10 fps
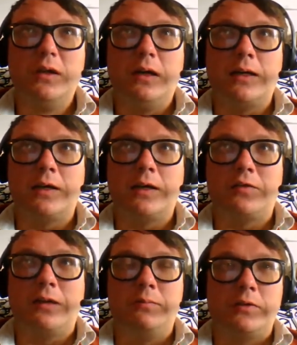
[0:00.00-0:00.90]
I guess I
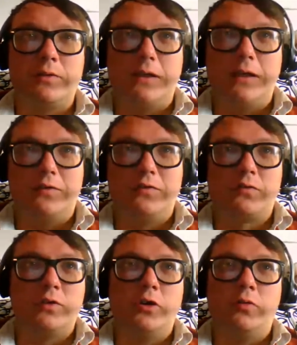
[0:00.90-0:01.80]
have neither a yes
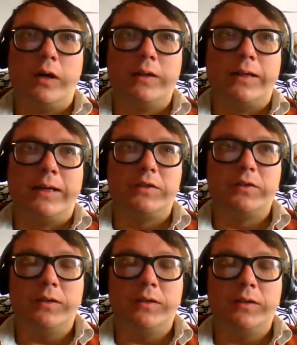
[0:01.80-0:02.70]
nor a no on that.
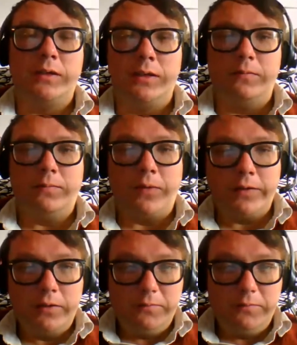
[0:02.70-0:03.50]
Uh, Father?